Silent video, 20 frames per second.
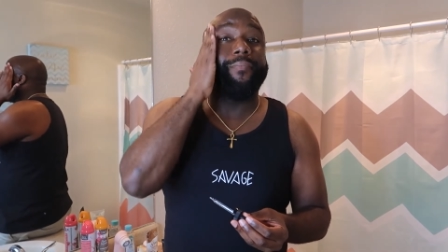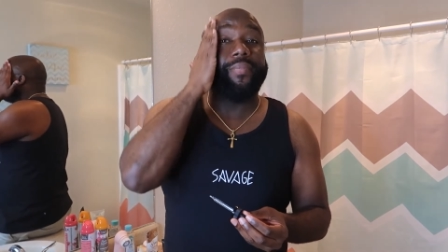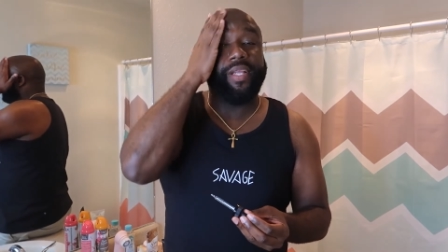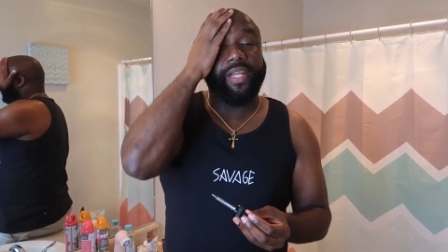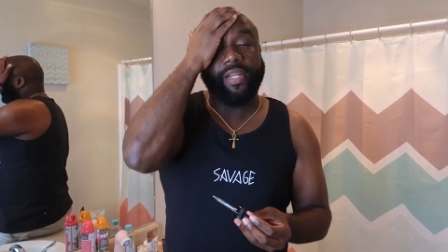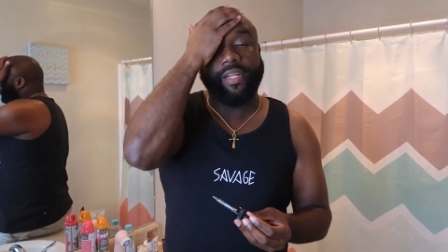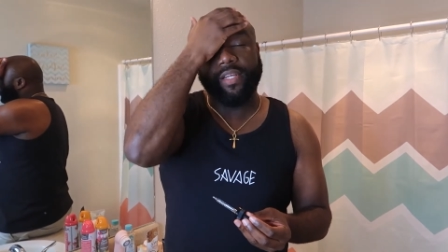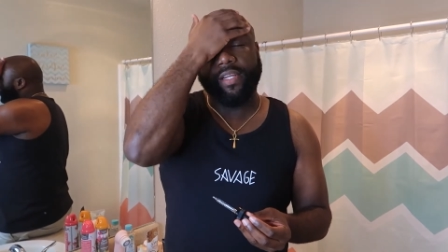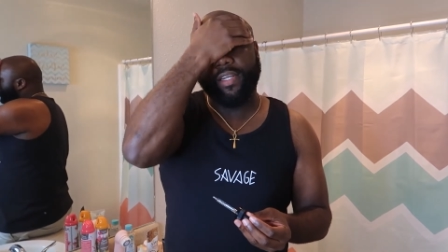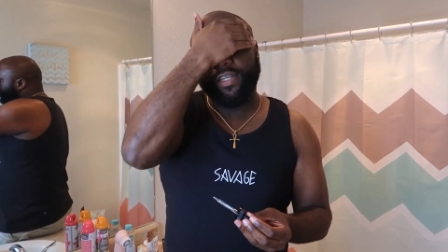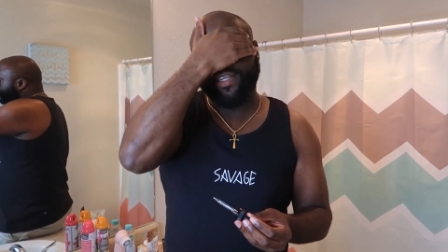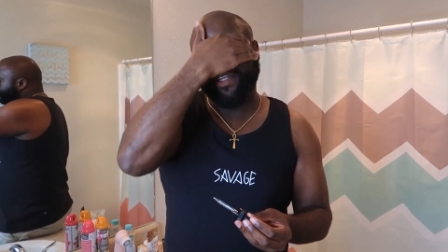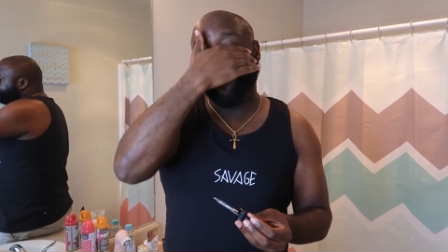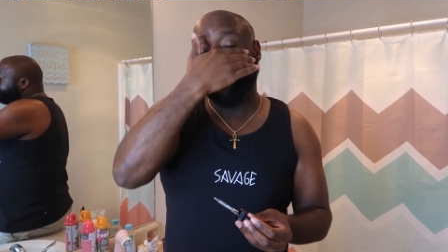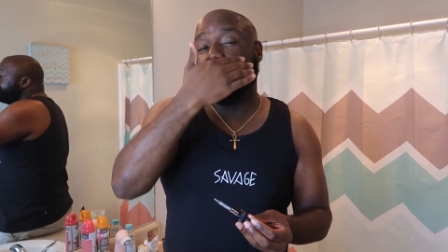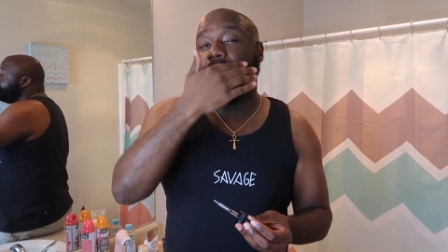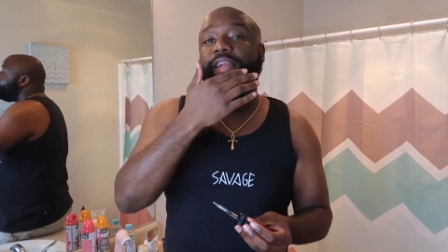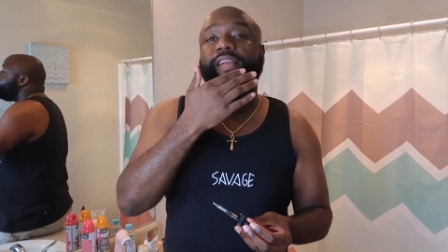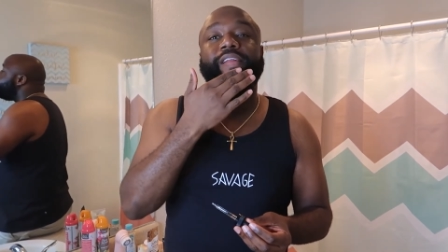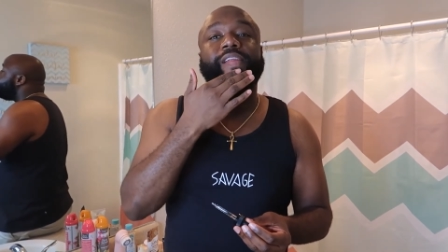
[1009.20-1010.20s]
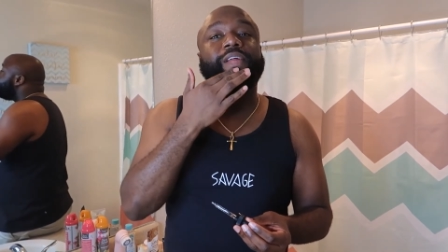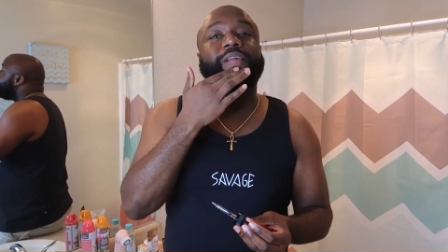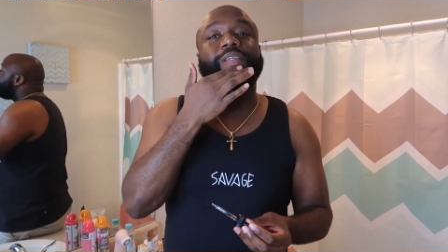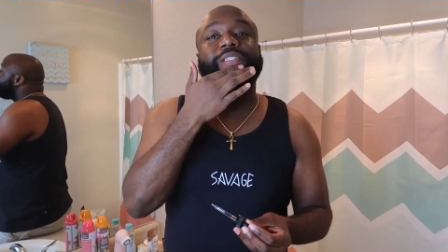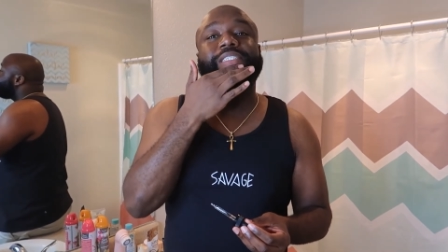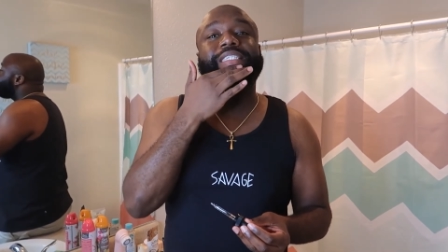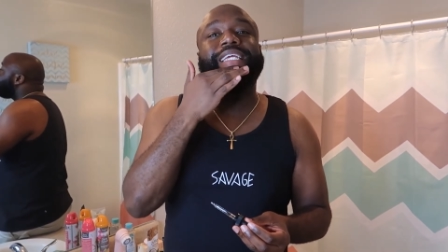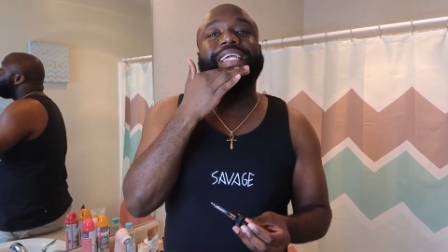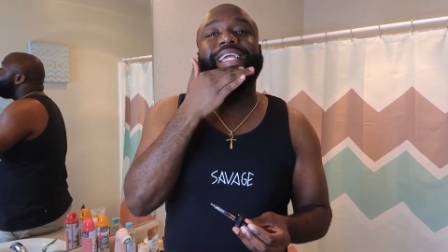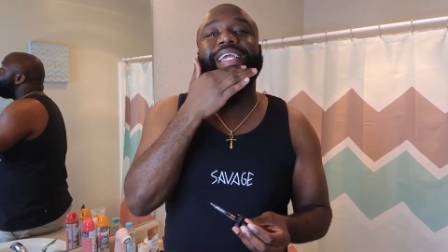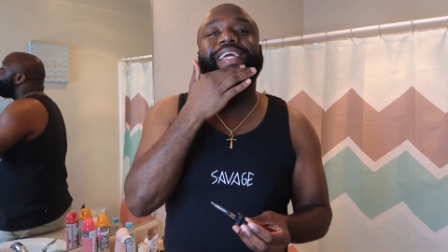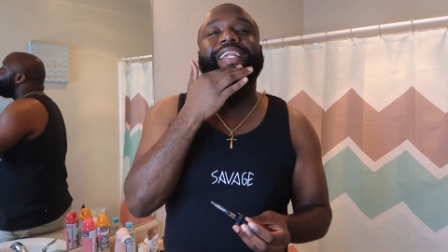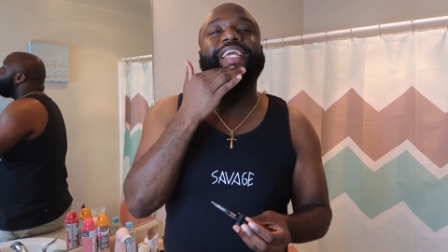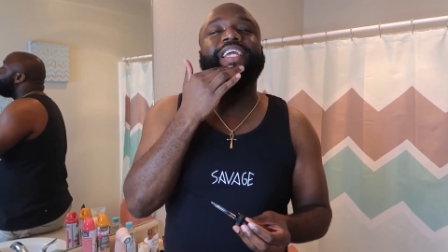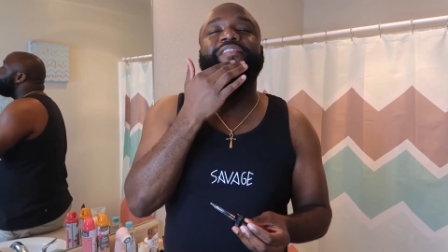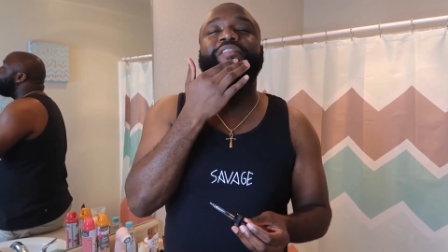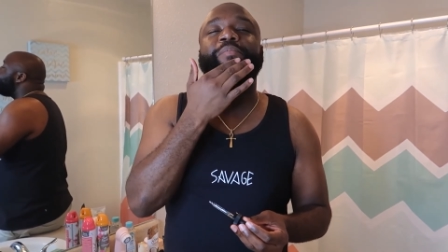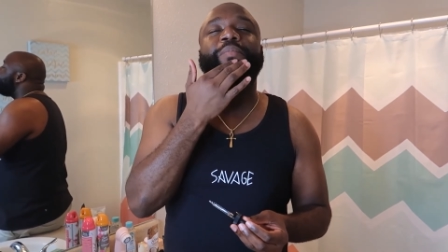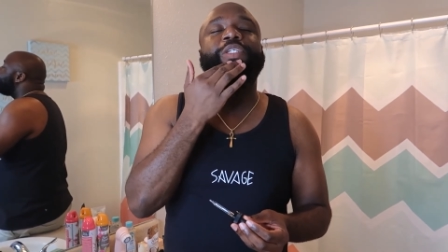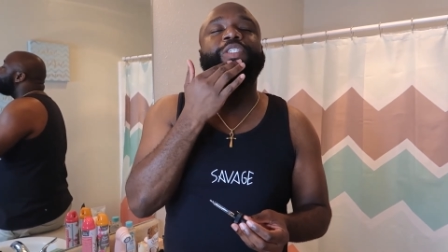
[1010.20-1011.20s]
Getting a good, getting a little skin
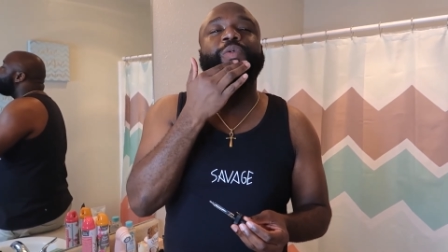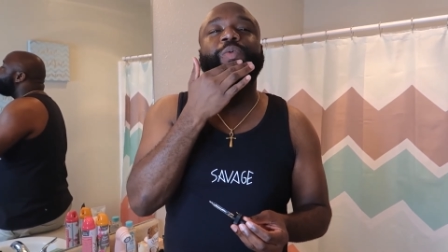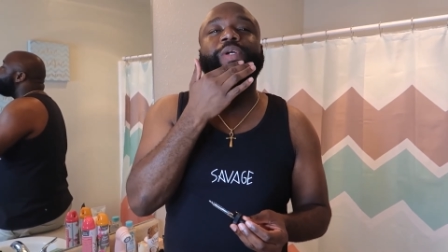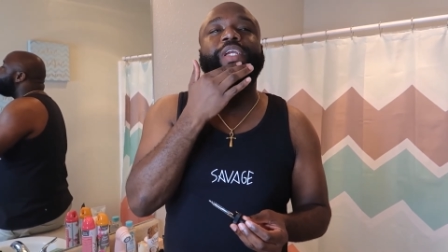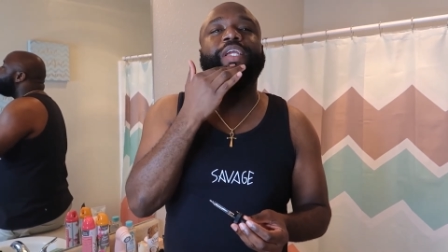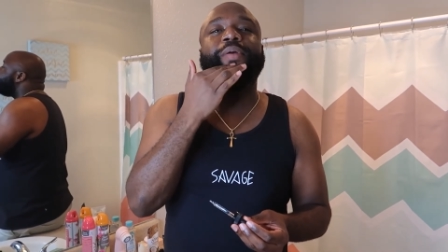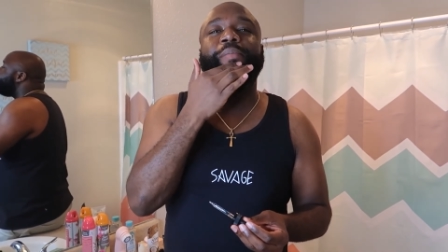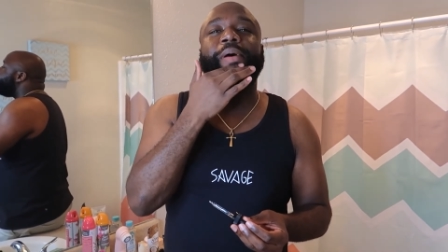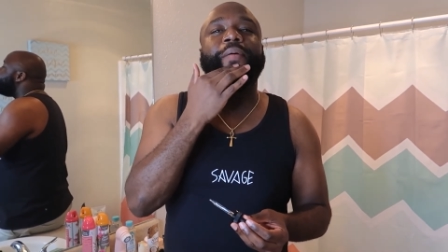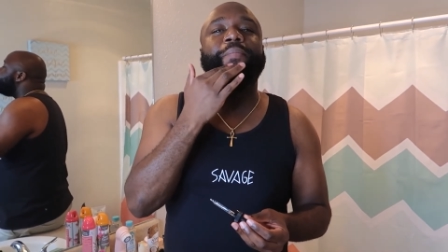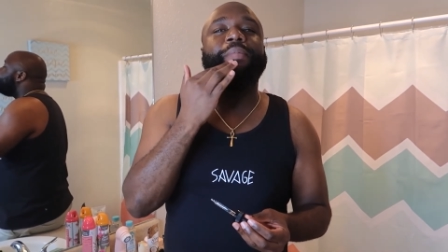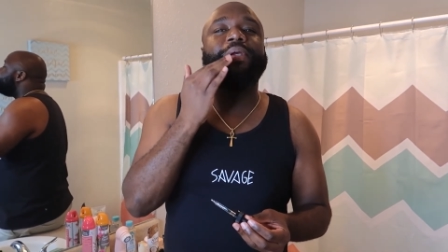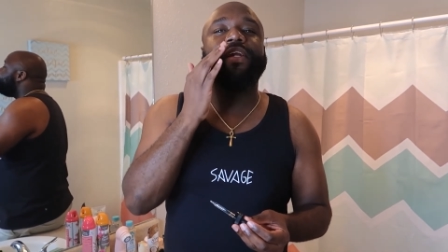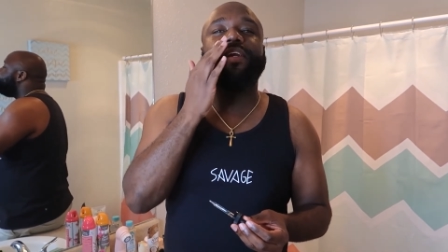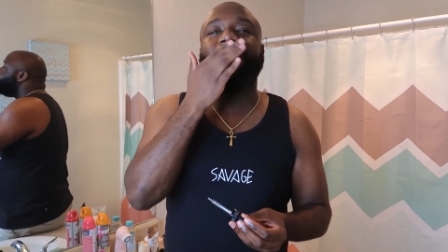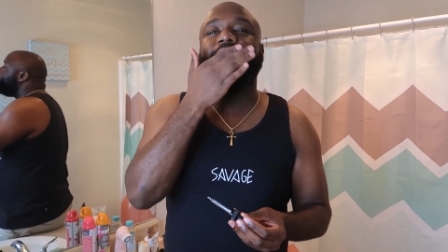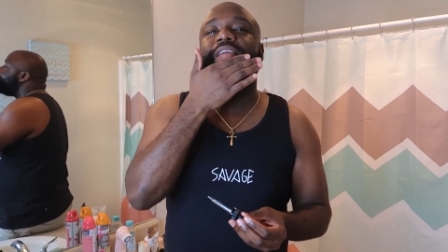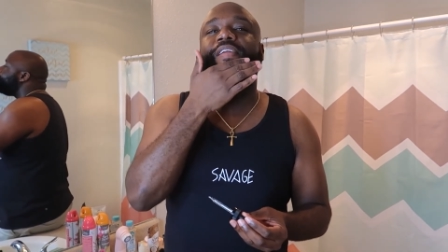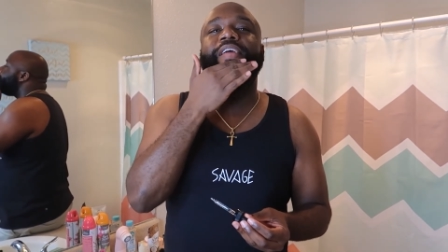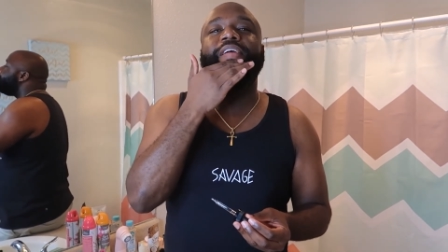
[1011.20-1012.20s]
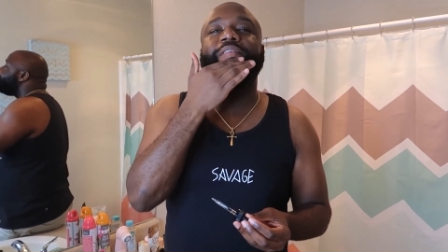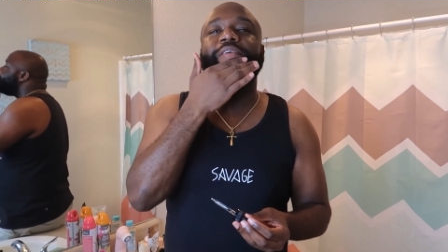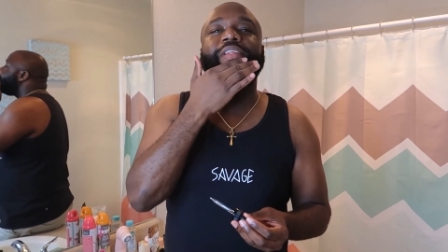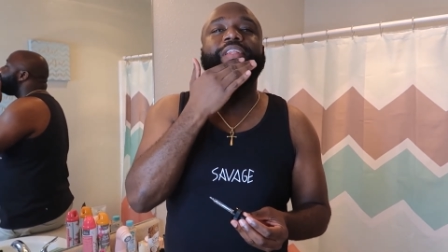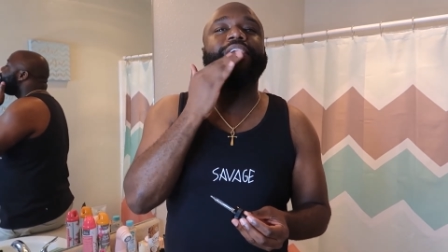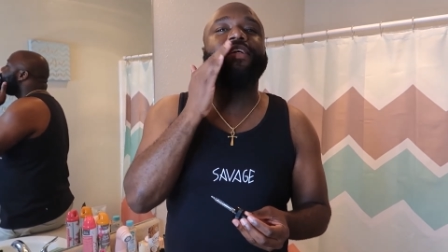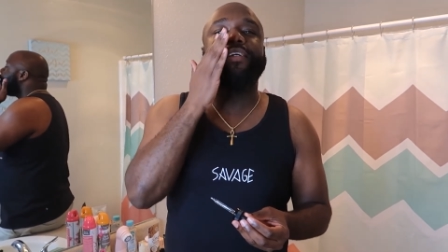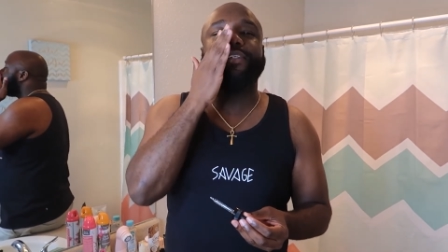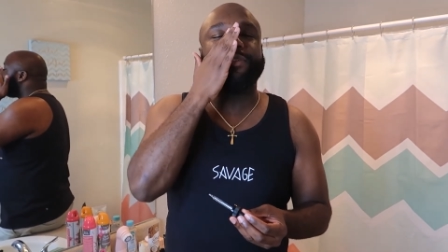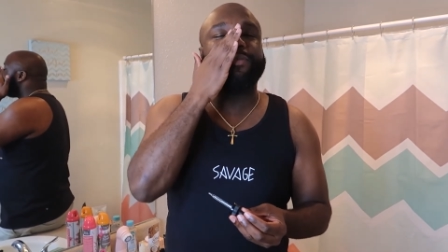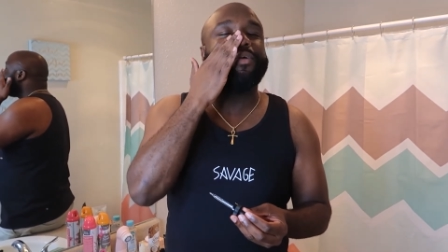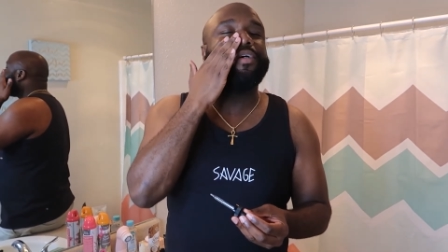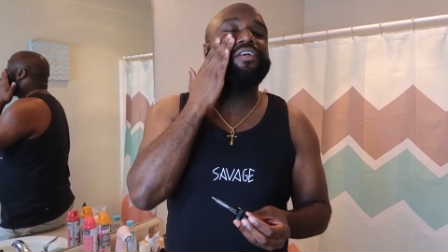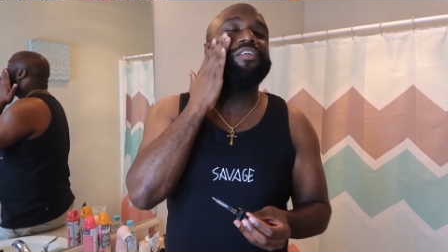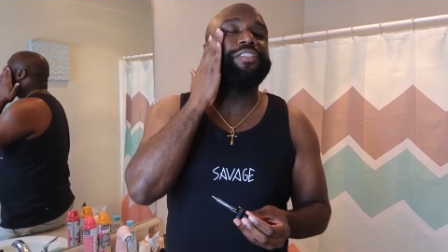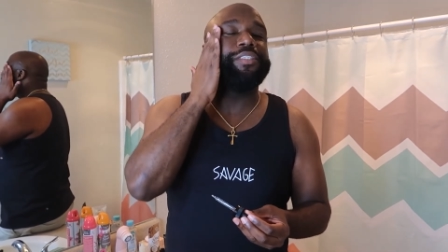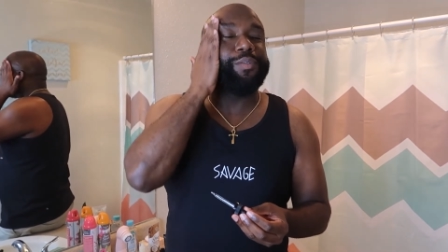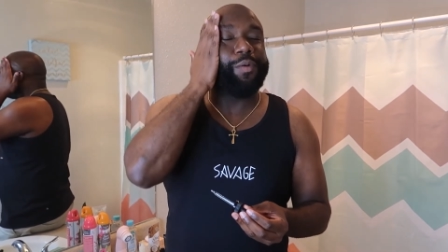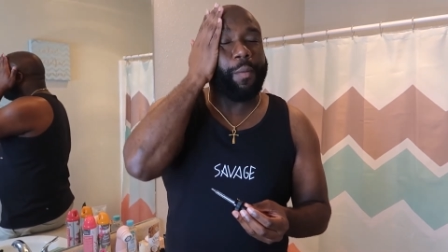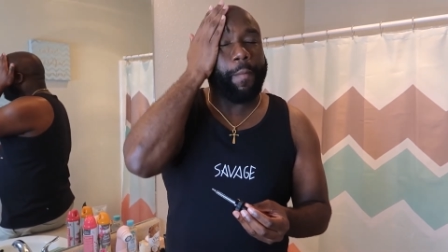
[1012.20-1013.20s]
even between my beard and everything as
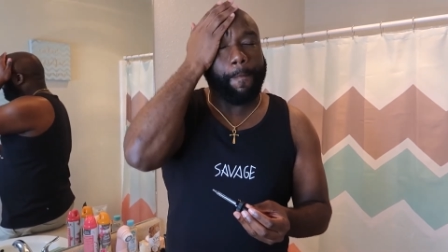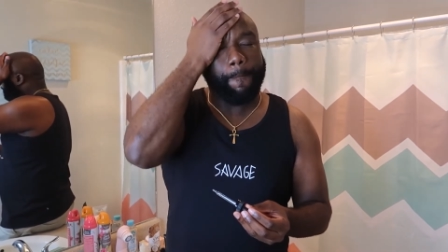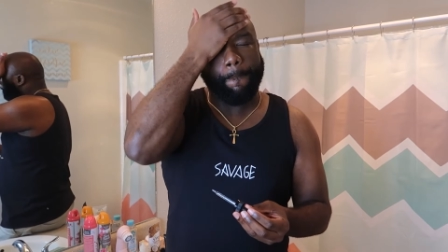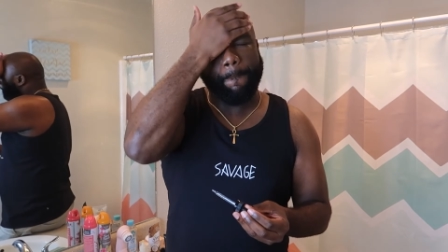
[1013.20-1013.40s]
well too.